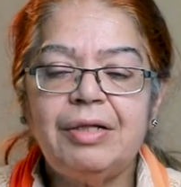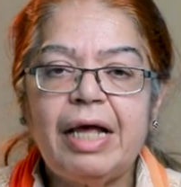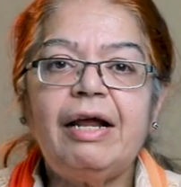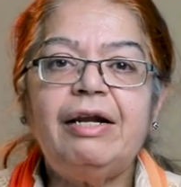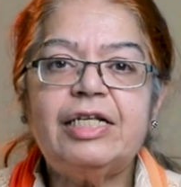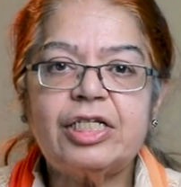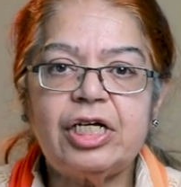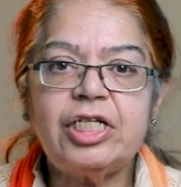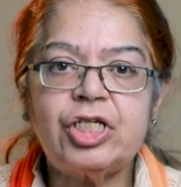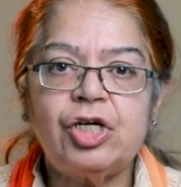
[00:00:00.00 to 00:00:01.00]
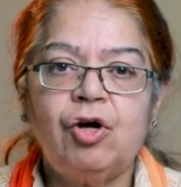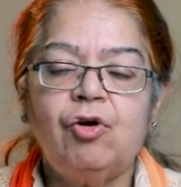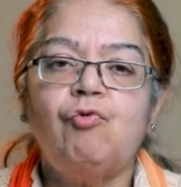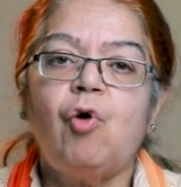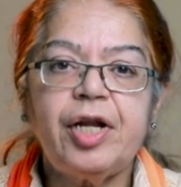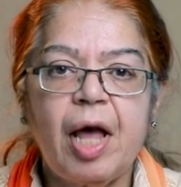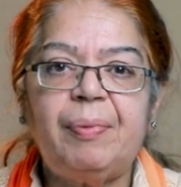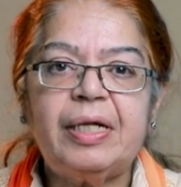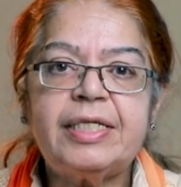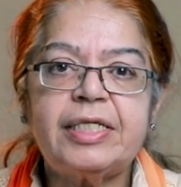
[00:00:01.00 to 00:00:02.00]
Then I discussed what
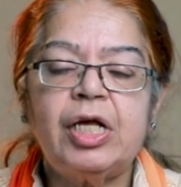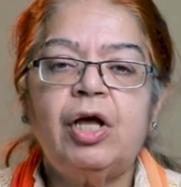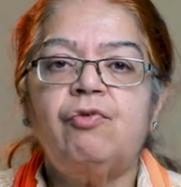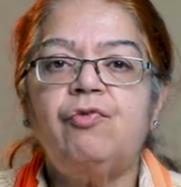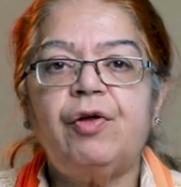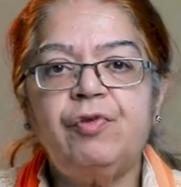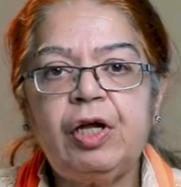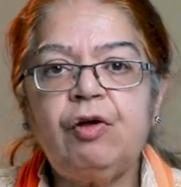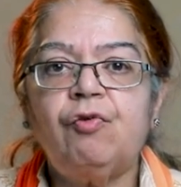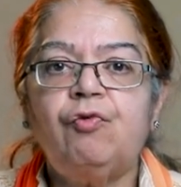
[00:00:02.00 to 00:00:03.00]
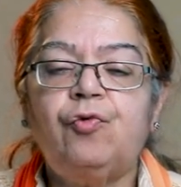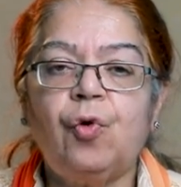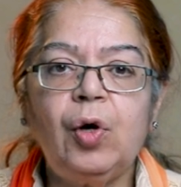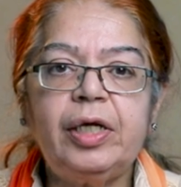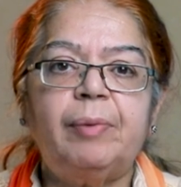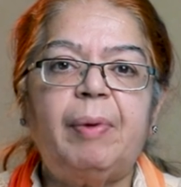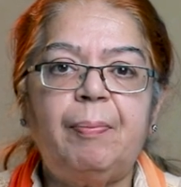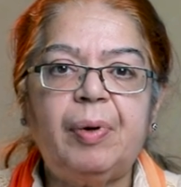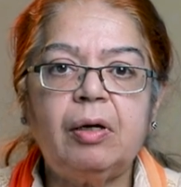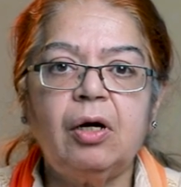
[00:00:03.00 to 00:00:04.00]
happens when we fold the
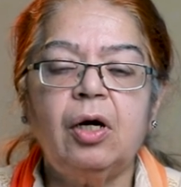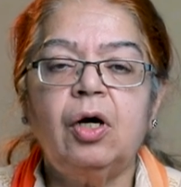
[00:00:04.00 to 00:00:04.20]
paper